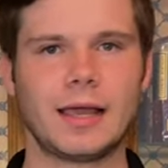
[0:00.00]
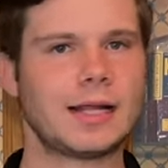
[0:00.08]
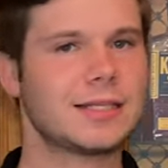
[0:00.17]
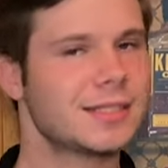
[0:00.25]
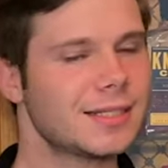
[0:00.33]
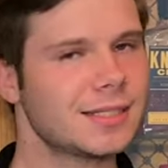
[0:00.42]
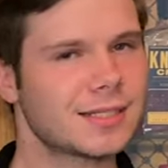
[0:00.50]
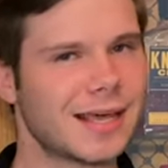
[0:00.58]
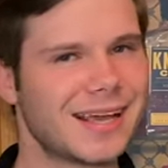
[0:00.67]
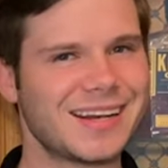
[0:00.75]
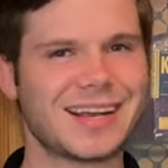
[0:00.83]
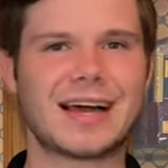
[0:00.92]
And since
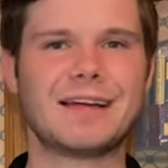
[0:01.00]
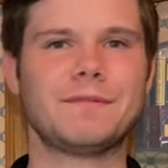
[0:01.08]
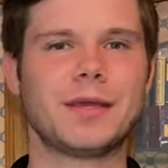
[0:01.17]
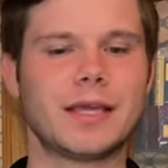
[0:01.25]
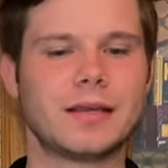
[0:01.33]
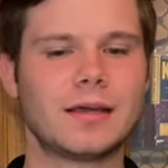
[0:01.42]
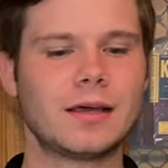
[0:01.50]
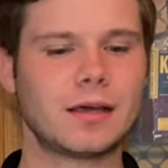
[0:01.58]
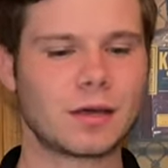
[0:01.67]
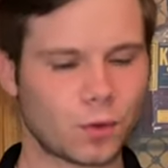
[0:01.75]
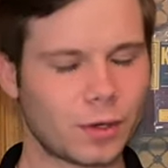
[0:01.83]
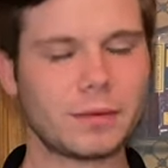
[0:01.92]
then, I've made
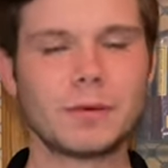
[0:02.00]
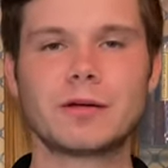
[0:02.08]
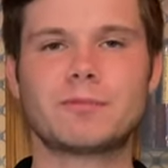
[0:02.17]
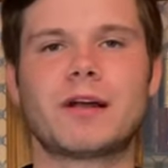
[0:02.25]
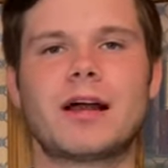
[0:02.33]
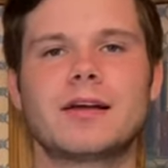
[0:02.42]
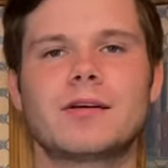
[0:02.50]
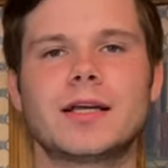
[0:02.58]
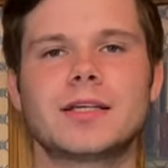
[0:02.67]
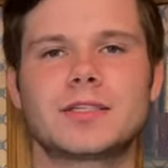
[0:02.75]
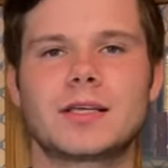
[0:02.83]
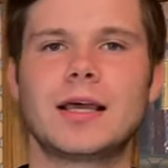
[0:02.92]
quite a bit of
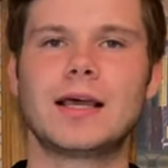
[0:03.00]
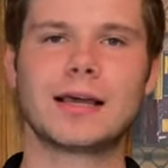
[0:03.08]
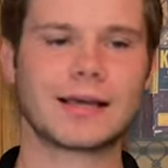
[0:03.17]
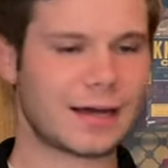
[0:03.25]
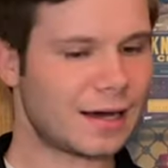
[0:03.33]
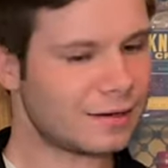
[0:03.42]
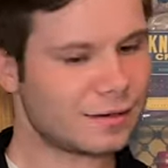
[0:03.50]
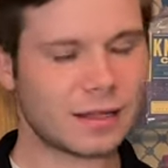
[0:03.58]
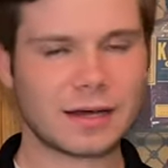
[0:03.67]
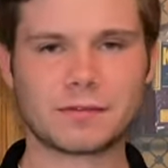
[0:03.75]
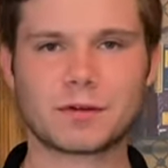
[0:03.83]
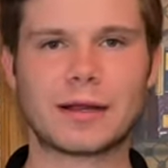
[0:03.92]
progress, gotten a
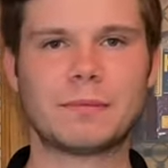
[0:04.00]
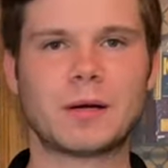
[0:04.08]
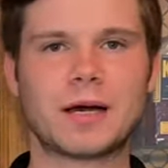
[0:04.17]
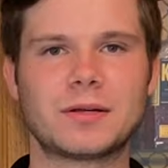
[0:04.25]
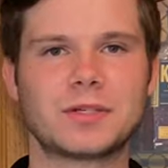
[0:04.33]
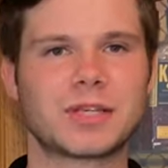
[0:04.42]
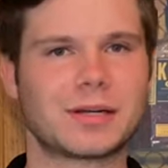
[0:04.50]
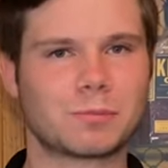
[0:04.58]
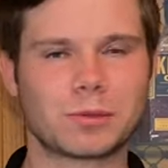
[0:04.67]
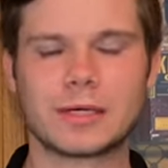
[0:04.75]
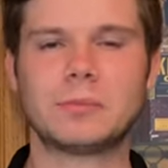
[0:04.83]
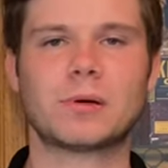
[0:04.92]
lot of great bottles that I'm
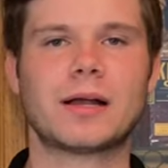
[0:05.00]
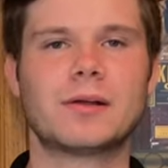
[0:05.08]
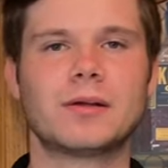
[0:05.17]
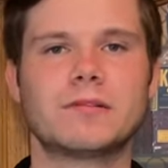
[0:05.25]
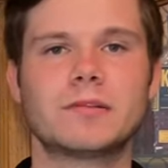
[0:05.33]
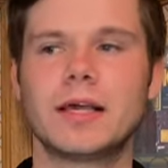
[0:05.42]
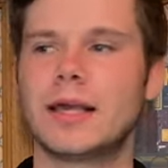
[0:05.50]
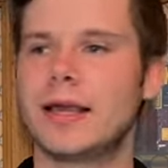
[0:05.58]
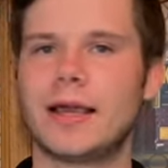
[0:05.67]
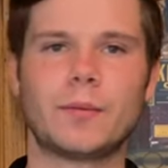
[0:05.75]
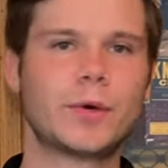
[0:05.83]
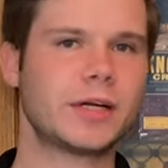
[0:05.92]
pretty proud of,
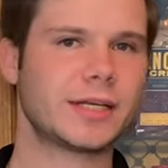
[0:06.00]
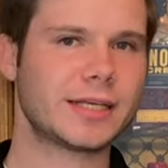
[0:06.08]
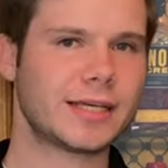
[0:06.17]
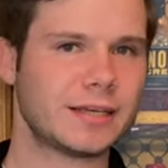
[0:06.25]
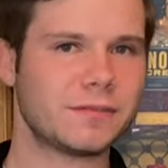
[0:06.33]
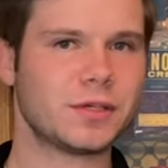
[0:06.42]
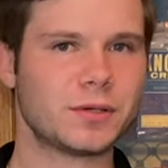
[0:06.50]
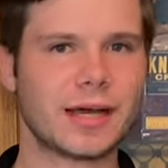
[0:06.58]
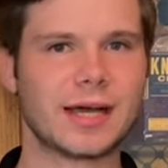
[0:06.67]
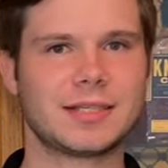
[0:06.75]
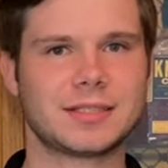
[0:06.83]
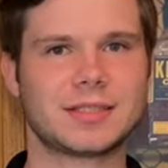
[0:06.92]
and wanted to give you
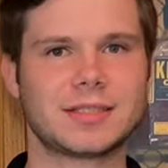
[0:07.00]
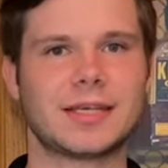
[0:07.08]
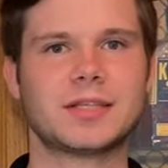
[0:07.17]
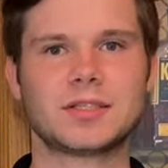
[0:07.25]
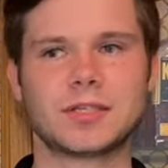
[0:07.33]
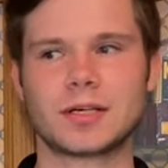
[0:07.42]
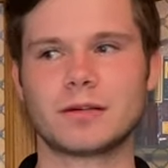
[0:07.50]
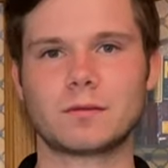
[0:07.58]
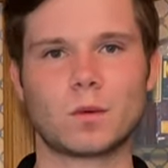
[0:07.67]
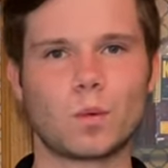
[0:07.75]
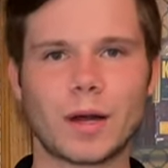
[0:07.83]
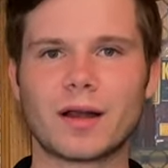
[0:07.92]
guys a sense of
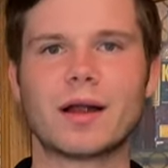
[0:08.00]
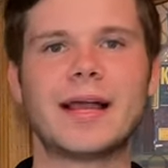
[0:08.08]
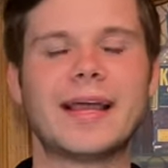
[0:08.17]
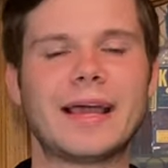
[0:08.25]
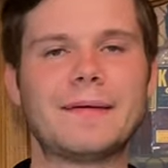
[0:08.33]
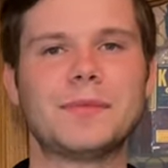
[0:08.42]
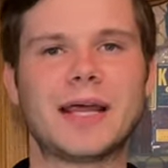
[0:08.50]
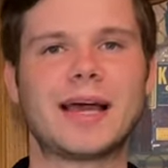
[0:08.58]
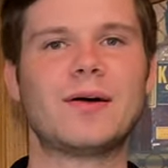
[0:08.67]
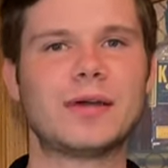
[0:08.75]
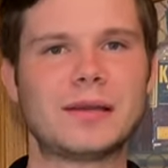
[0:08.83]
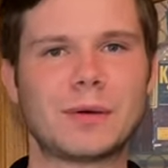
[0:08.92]
where I am
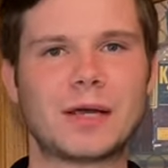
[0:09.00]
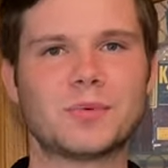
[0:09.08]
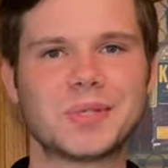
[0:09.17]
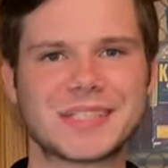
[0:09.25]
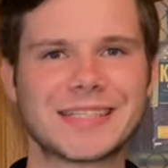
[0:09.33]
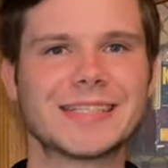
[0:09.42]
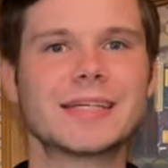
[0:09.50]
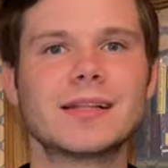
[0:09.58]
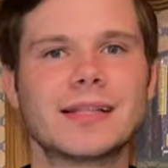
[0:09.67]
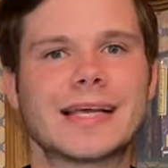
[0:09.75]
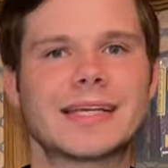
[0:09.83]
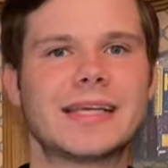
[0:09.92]
now in my whiskey
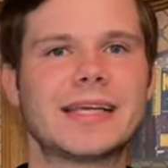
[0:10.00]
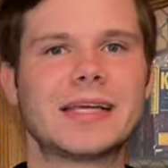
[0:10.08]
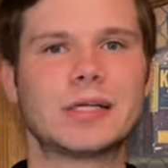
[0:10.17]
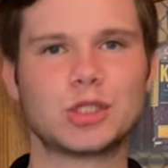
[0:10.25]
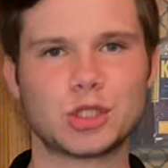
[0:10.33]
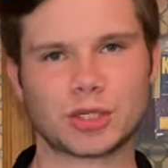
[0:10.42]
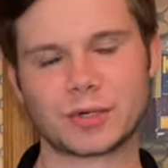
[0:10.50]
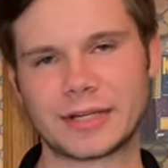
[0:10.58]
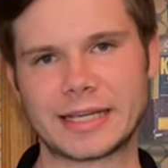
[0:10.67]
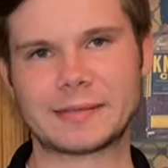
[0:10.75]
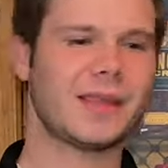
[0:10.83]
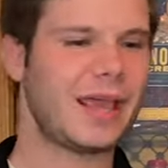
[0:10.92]
collecting
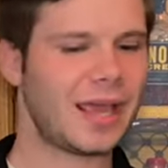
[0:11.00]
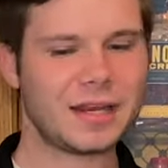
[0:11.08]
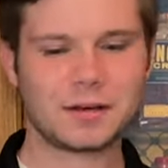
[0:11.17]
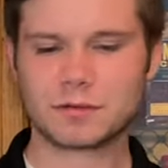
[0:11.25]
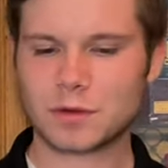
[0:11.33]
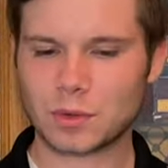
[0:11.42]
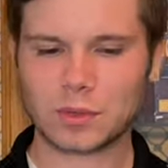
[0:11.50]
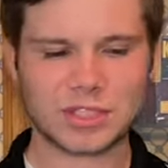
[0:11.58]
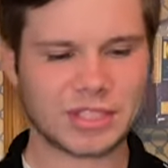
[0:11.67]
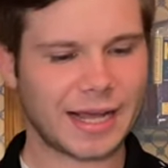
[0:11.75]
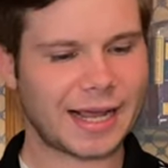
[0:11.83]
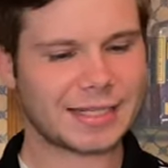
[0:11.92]
journey. And of course,
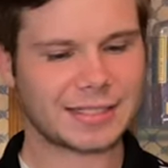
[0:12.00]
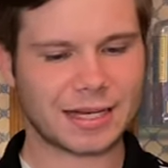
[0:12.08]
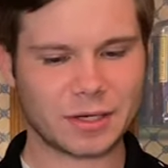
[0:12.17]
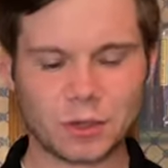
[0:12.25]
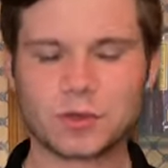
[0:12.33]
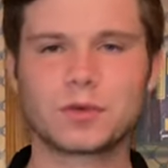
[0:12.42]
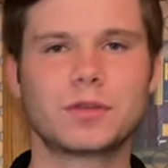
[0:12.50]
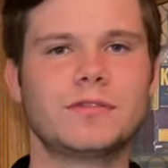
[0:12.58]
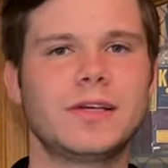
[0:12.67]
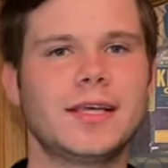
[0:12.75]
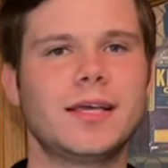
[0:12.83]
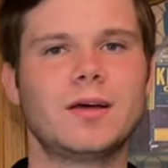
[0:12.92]
as I go through the
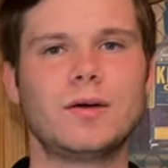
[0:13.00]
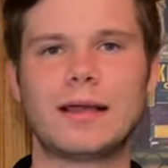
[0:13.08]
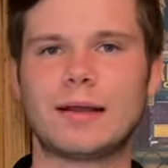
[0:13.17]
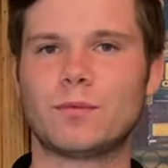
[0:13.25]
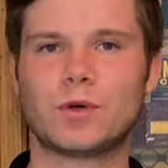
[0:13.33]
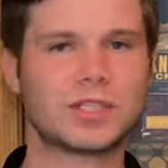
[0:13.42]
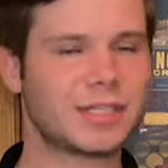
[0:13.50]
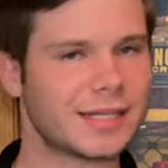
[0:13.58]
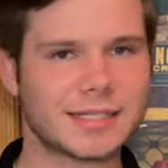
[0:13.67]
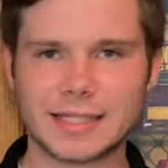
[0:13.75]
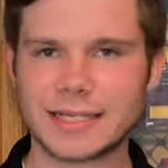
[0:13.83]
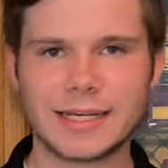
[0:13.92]
video and once you get
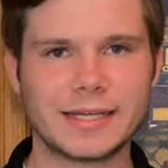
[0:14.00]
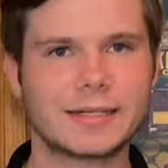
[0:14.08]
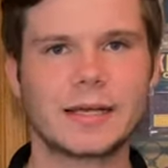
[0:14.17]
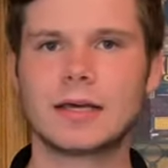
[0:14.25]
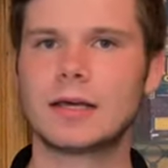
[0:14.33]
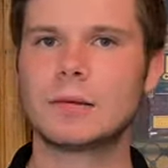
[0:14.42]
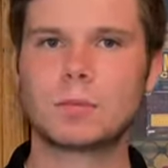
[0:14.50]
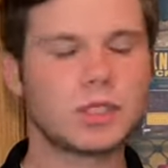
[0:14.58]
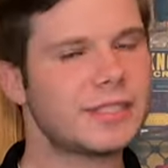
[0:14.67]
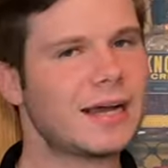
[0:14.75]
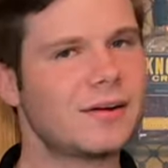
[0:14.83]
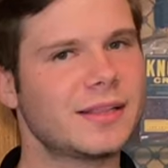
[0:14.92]
to the end, put
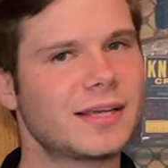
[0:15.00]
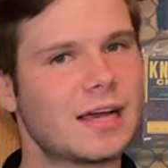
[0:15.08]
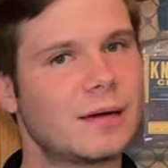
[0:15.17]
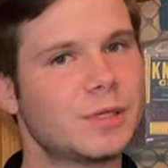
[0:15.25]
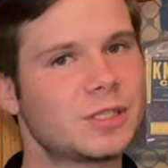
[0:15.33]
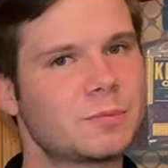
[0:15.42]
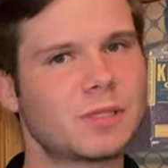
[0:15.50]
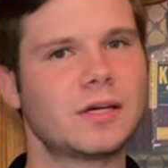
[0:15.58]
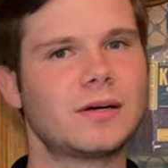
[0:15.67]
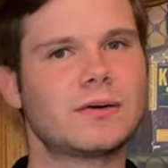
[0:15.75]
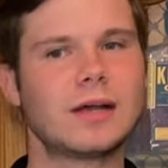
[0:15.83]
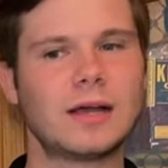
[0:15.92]
down in the comments
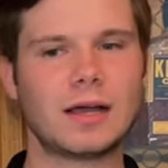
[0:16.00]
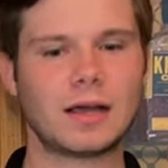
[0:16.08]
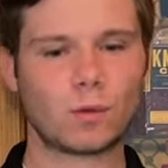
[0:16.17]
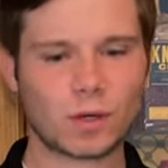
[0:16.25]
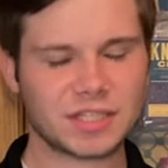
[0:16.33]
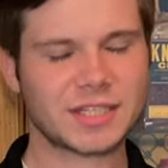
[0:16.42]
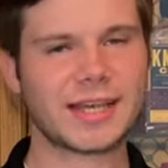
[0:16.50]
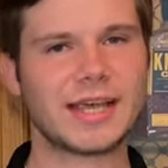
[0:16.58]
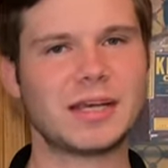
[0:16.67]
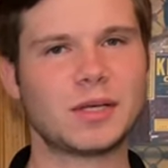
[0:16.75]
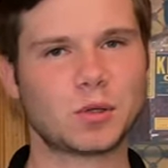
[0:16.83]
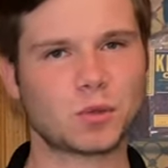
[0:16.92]
below, once
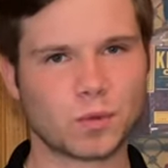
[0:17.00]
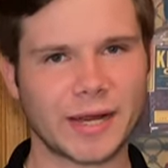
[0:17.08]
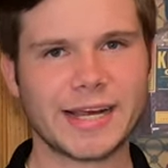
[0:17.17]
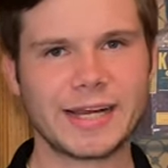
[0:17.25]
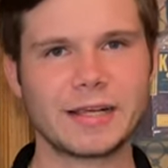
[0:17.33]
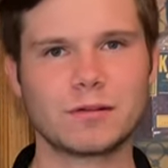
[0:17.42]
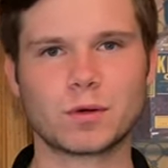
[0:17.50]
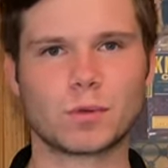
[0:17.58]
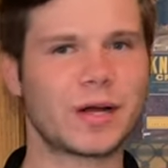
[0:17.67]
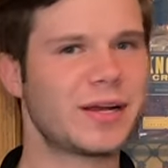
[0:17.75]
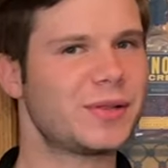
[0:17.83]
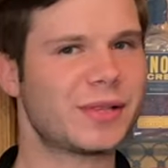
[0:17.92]
again, your rating for
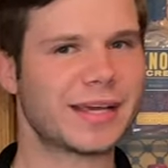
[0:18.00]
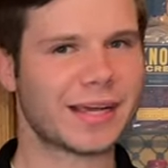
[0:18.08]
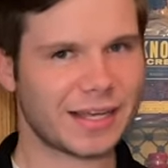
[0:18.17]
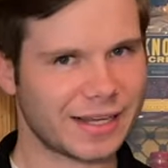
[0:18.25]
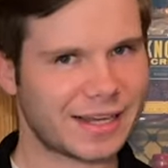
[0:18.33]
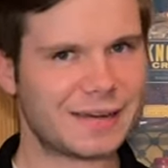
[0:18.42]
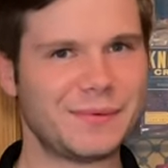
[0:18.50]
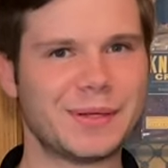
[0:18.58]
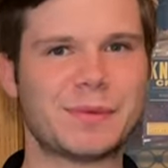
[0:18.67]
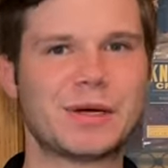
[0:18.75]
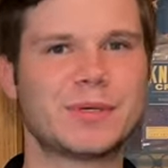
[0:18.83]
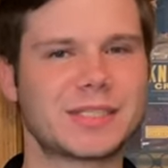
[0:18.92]
where you think I am in
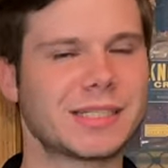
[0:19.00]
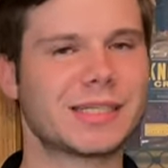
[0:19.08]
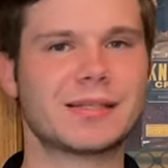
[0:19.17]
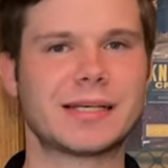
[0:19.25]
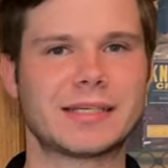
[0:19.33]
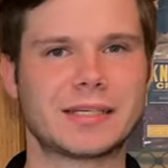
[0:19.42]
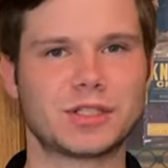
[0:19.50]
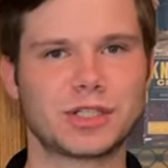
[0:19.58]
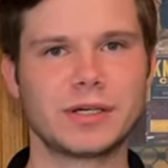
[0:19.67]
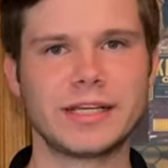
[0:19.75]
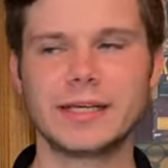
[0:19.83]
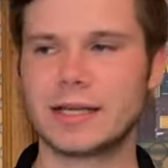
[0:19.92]
my whiskey collecting
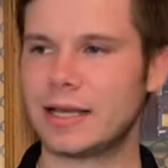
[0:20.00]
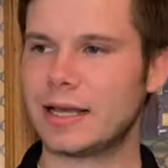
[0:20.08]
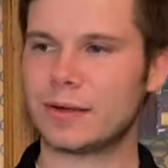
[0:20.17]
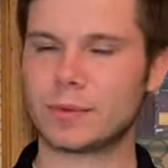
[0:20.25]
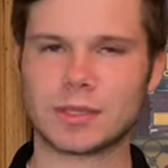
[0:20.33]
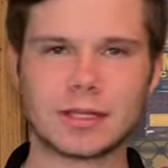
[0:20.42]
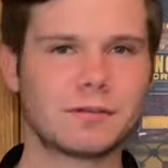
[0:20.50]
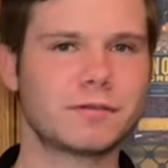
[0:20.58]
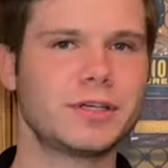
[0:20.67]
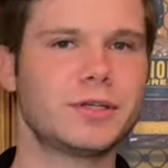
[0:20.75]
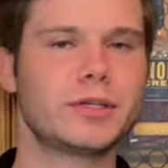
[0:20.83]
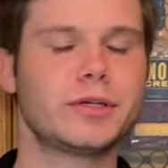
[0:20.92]
journey. Would love for
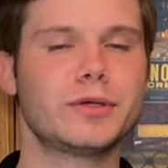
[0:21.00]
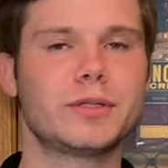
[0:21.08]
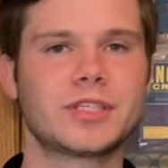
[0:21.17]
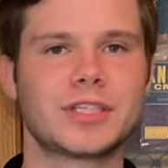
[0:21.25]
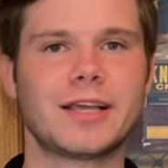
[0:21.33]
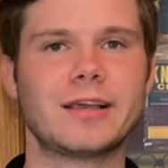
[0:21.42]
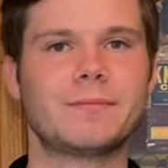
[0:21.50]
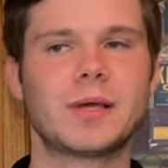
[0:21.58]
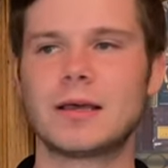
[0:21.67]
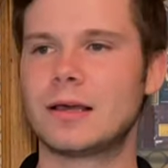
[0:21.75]
you to do the same.